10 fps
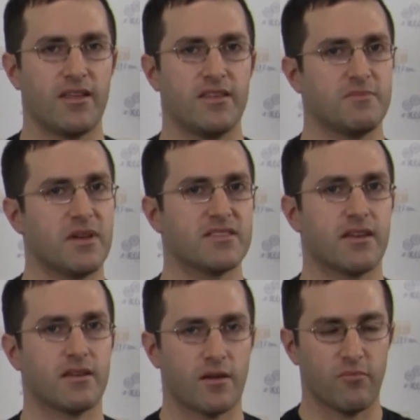he's my
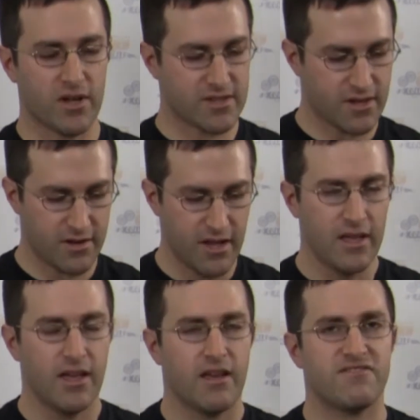sidekick. Brett's on
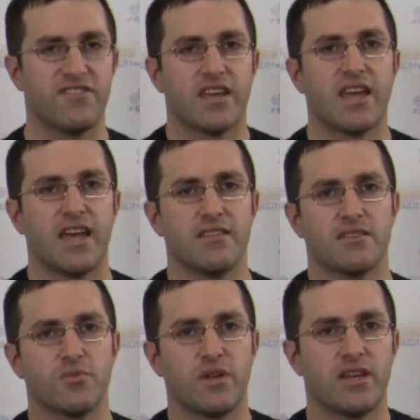vacay
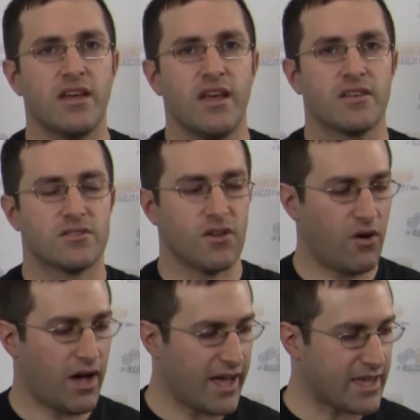this week,
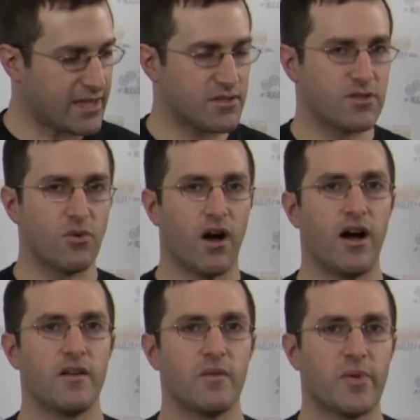so I get to do
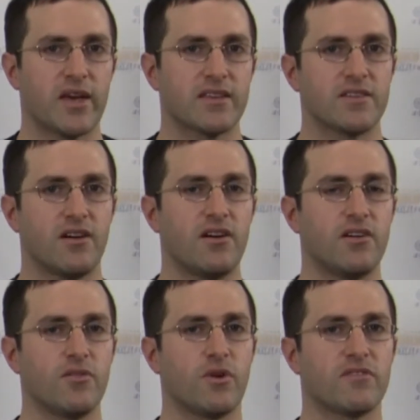all the picks,
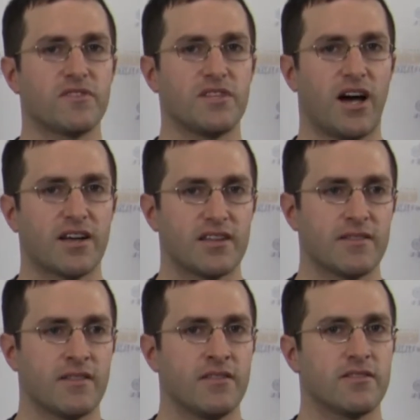all the wonderful
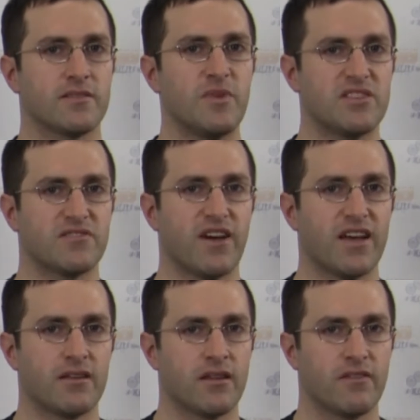talking, the
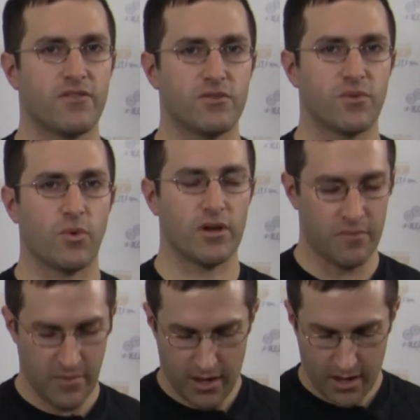speechifying, if you so will.
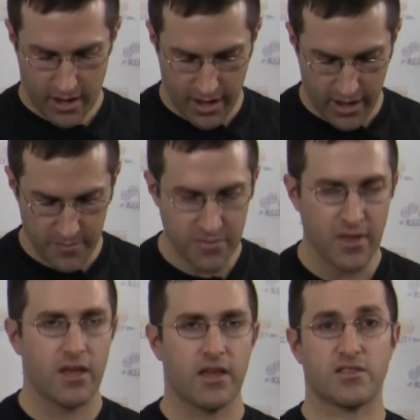Um,
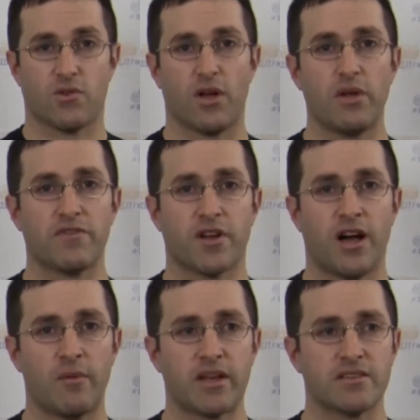it's a great week for
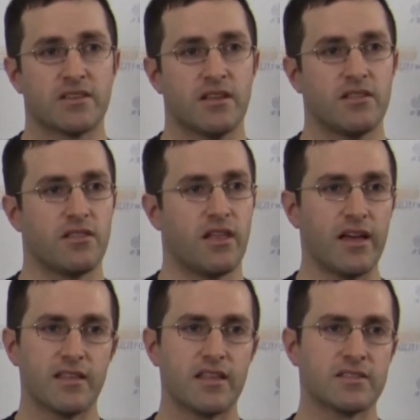comics.
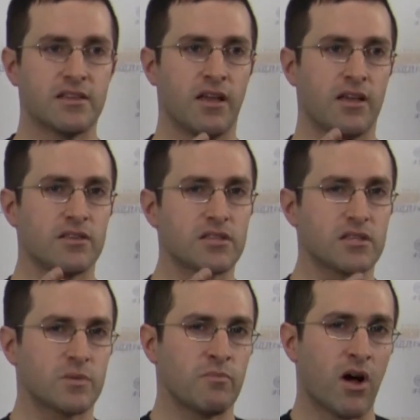Uh, it's
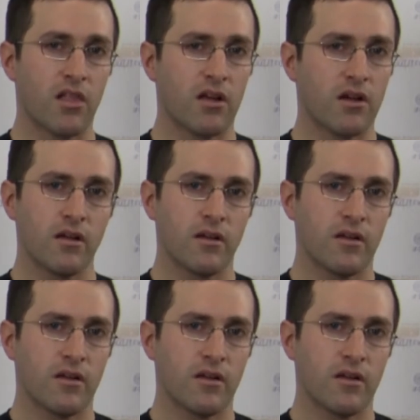smaller,